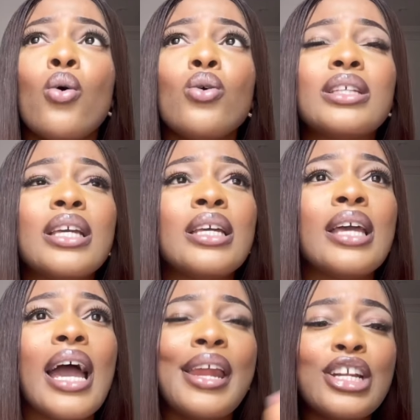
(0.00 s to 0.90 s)

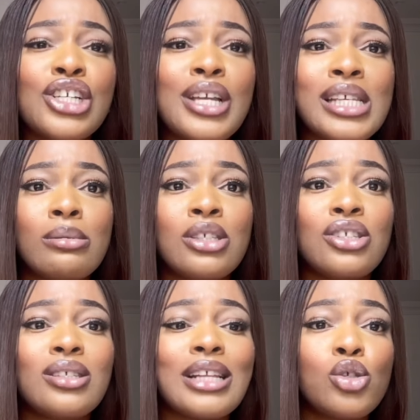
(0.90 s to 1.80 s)
the energy is
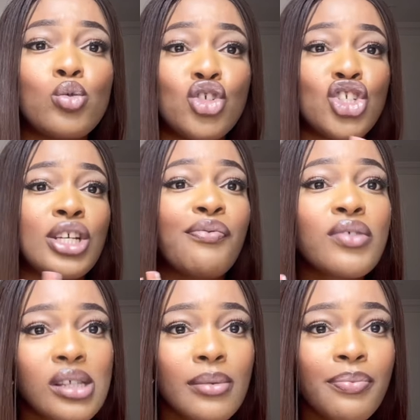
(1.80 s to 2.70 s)
starting to
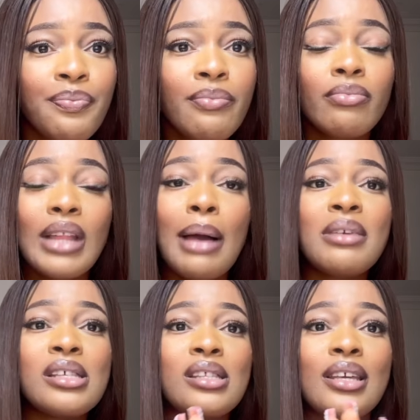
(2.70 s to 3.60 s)
shift, that
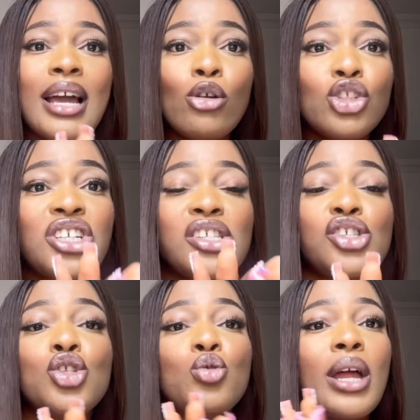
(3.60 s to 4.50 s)
means they are not
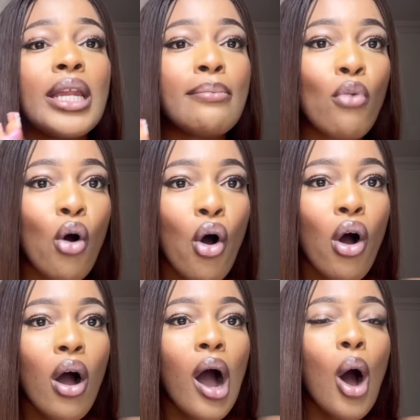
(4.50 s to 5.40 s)
chasing you
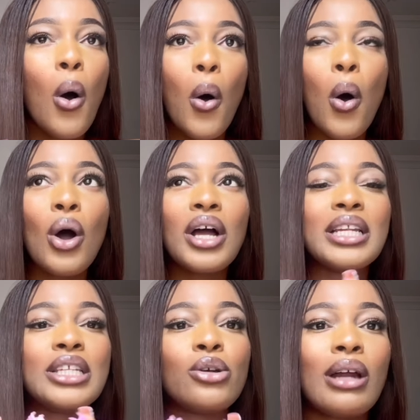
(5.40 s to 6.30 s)
anymore, or
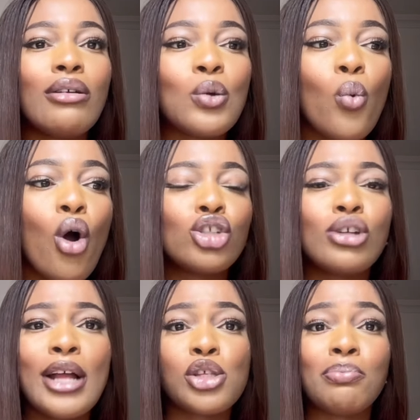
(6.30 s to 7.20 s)
you're not the one
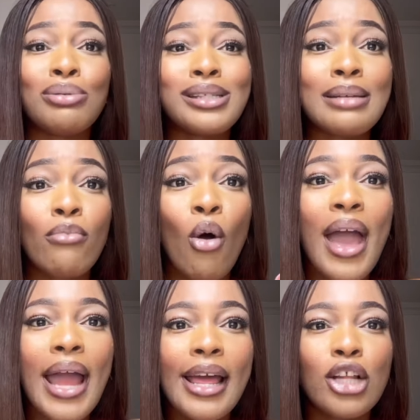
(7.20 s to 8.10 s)
trying to put in more
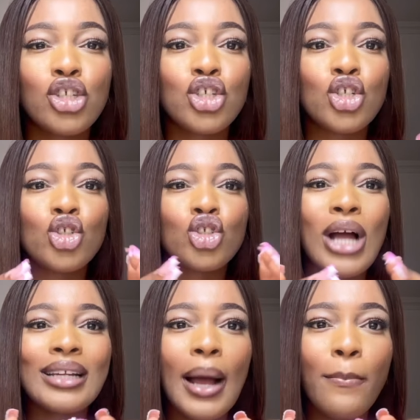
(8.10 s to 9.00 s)
energy.
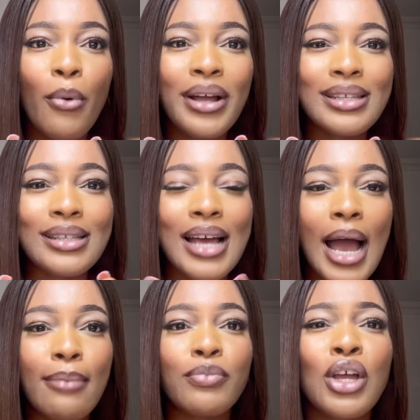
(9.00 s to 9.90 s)
At that point in
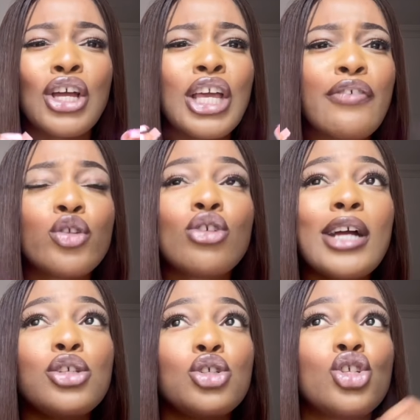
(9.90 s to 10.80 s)
time, if you
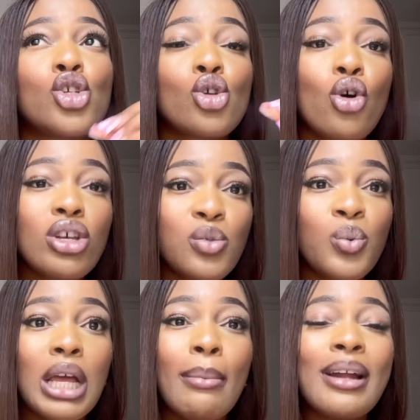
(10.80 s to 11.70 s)
try to discuss it
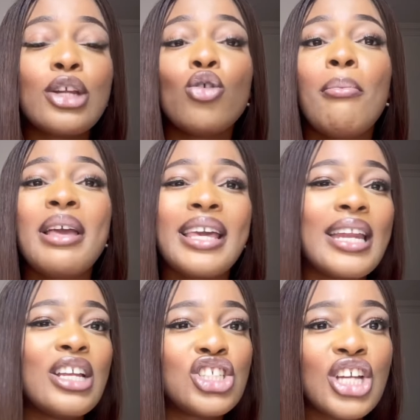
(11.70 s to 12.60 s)
with them and they don't make
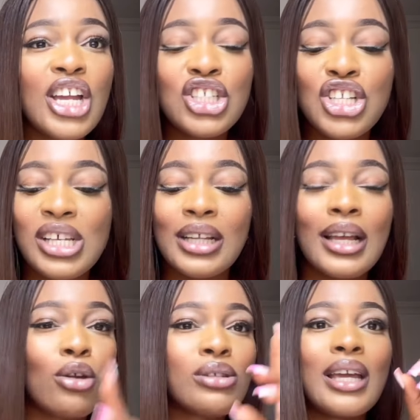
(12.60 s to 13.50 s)
any changes and
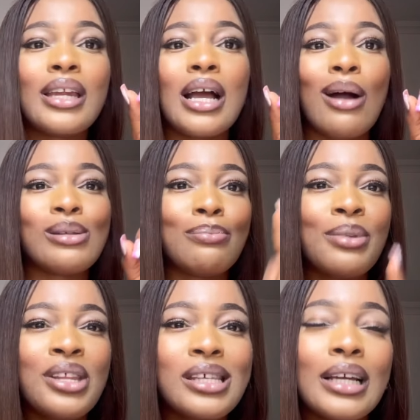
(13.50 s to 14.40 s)
they're not taking
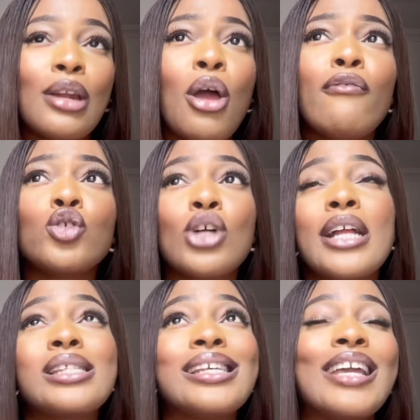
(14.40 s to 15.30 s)
accountability and they're not even
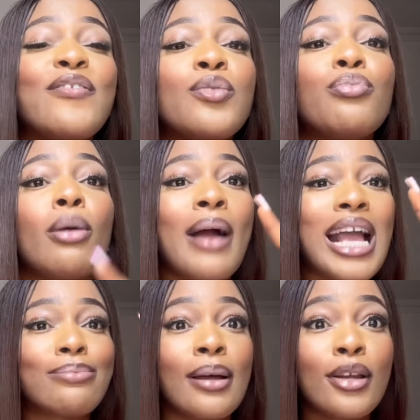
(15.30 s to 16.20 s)
trying to give you proper
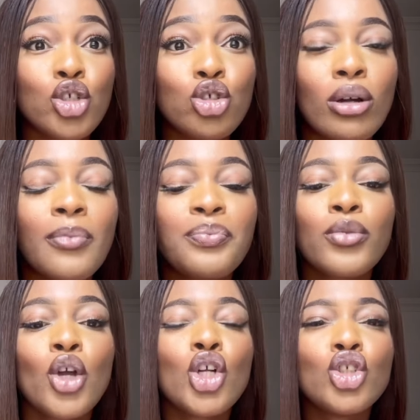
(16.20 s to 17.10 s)
explanation,
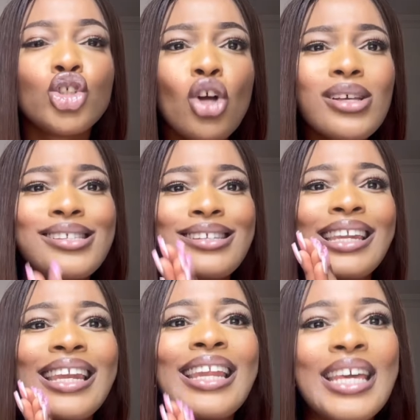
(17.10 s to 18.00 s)
just
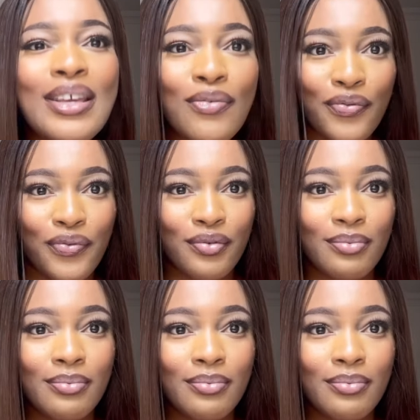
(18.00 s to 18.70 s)
leave.